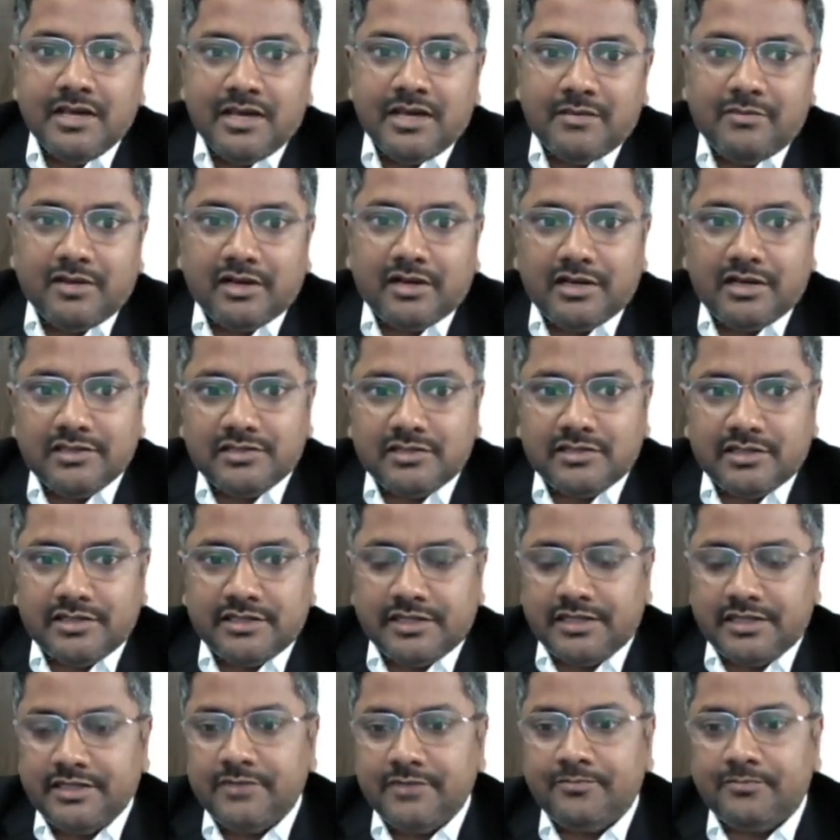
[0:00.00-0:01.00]
Because
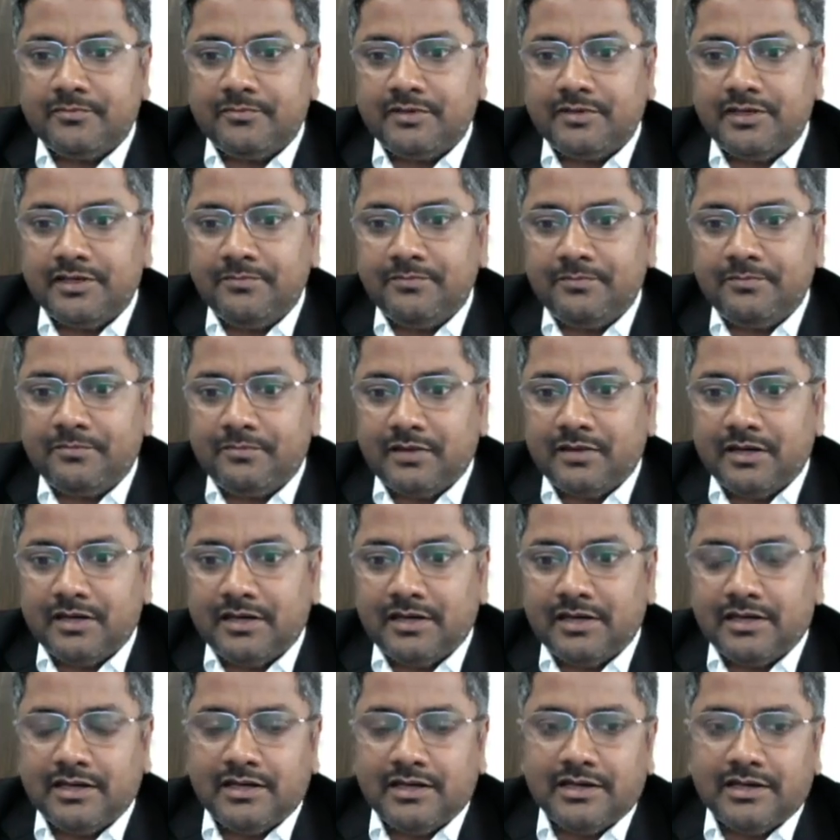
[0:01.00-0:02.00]
if
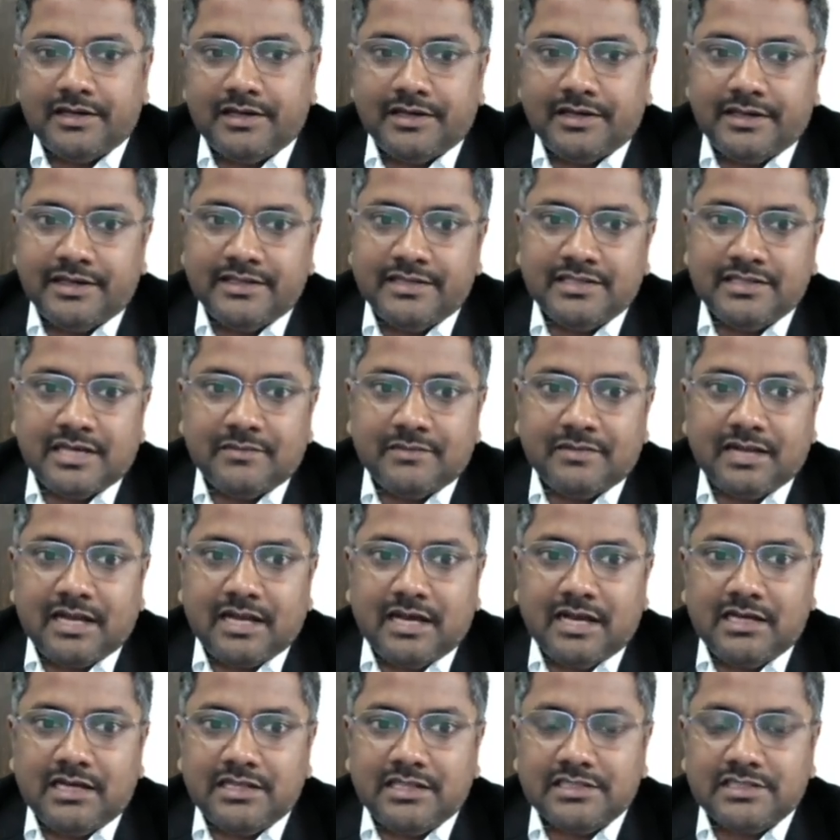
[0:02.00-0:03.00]
examiner
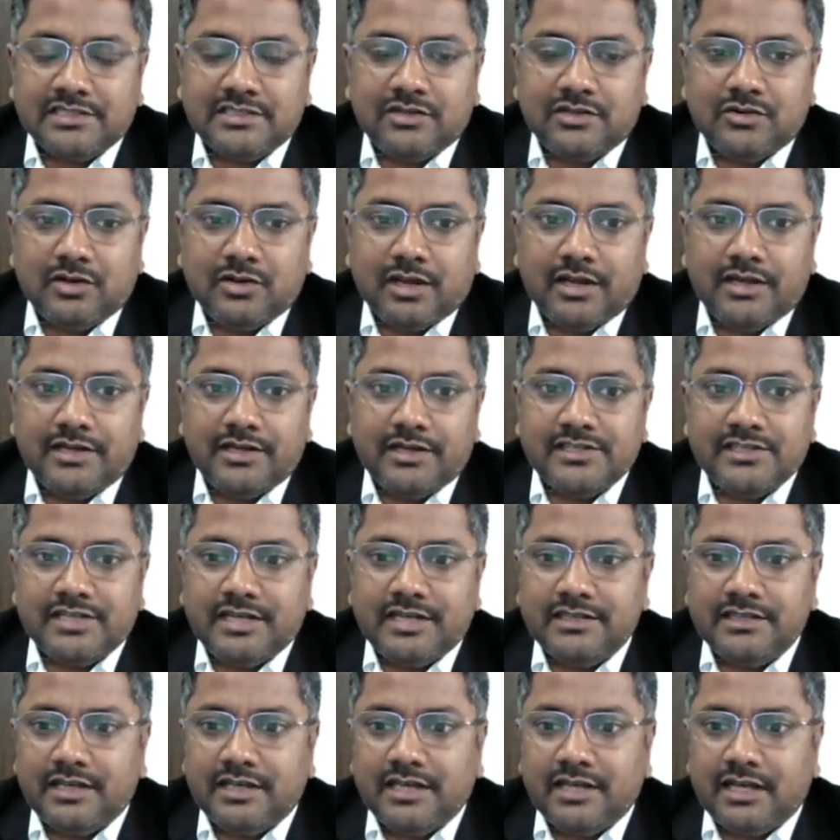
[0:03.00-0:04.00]
asked, okay,
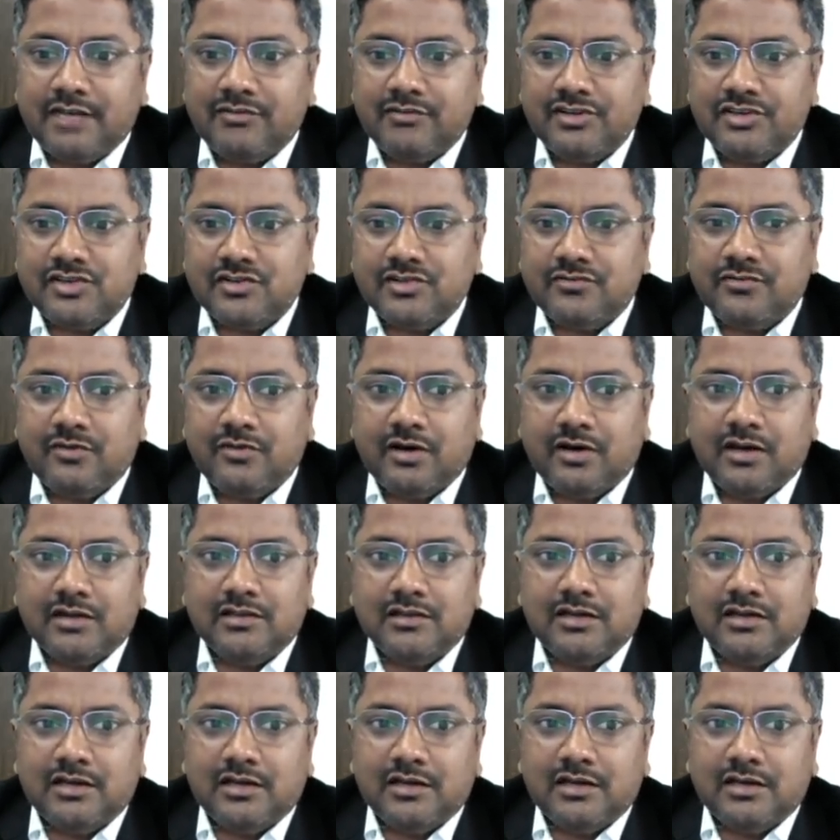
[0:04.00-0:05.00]
design the equation for
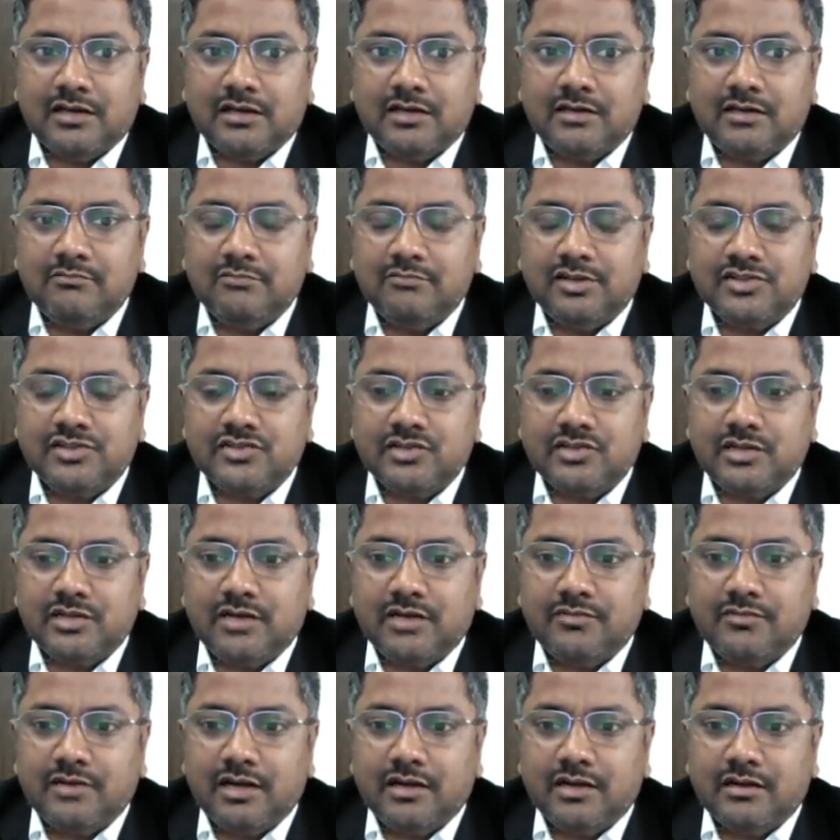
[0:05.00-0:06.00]
the combustion
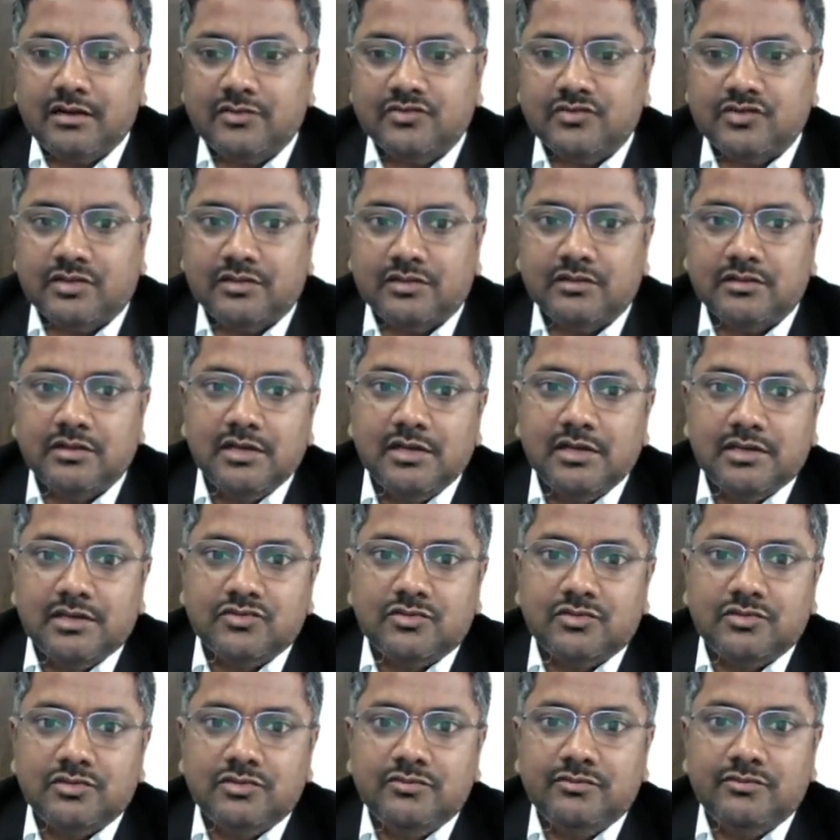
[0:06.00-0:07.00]
of hydrogen,
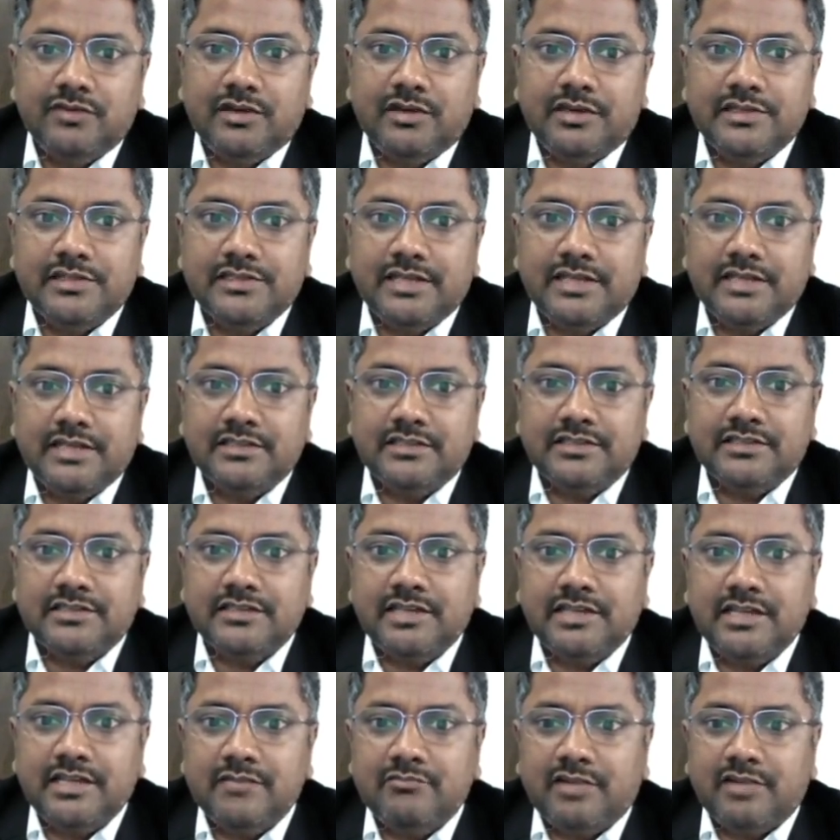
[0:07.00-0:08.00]
so you will design the
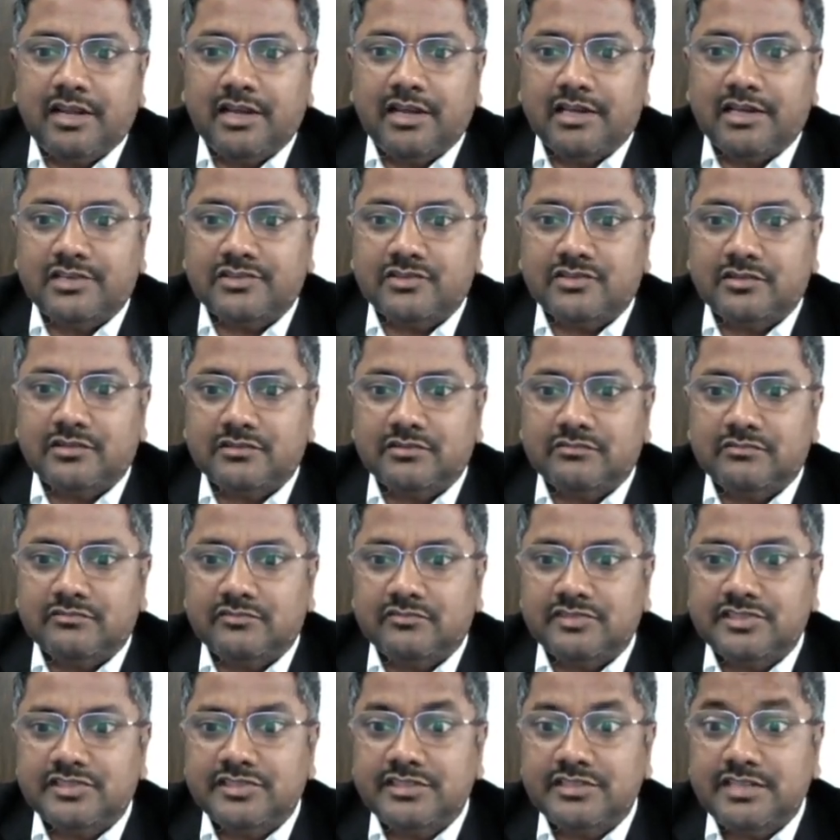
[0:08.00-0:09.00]
same
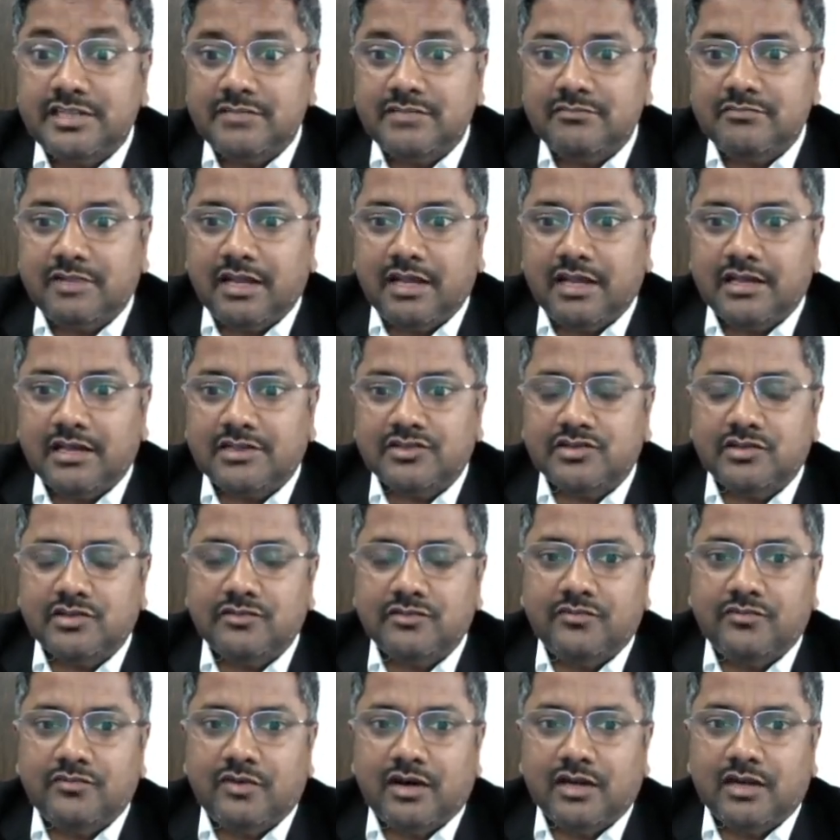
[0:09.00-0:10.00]

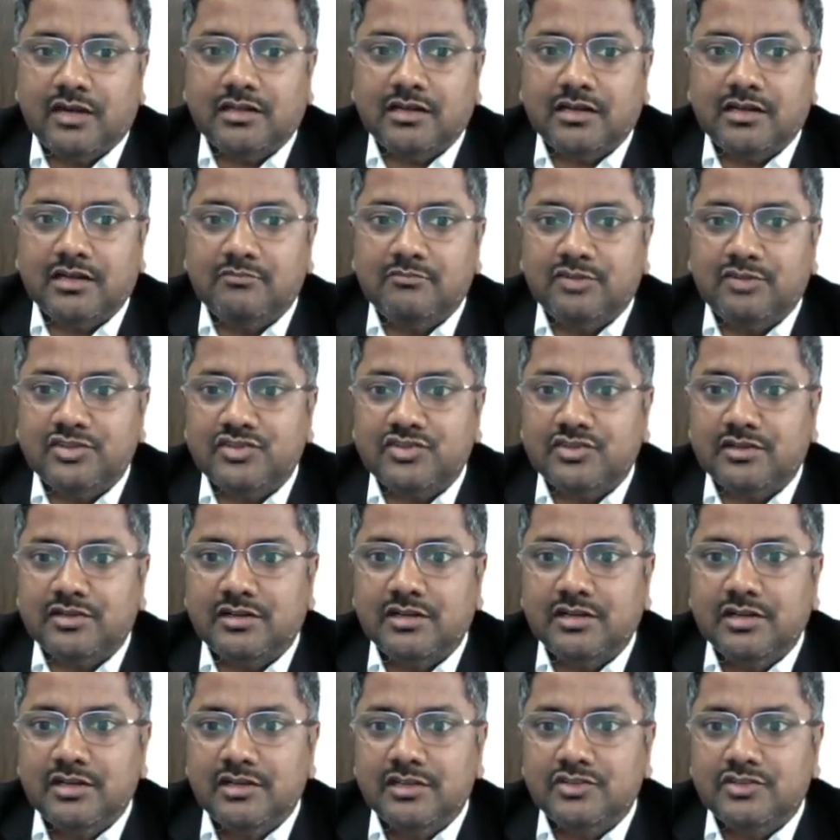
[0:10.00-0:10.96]
reaction for the combustion.